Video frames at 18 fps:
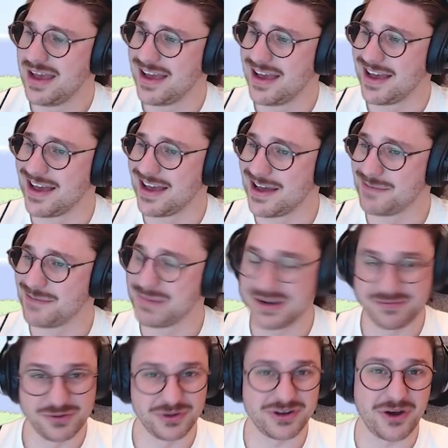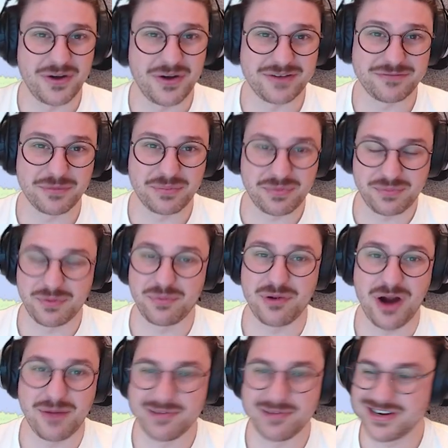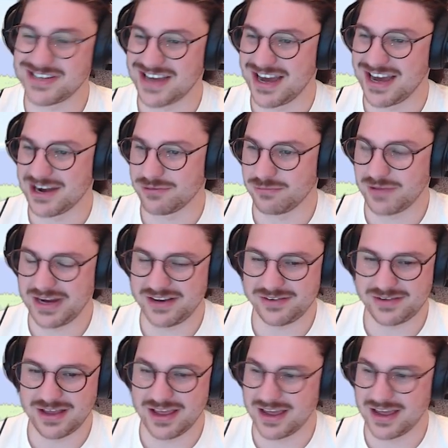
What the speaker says: But if you're going for primary data route,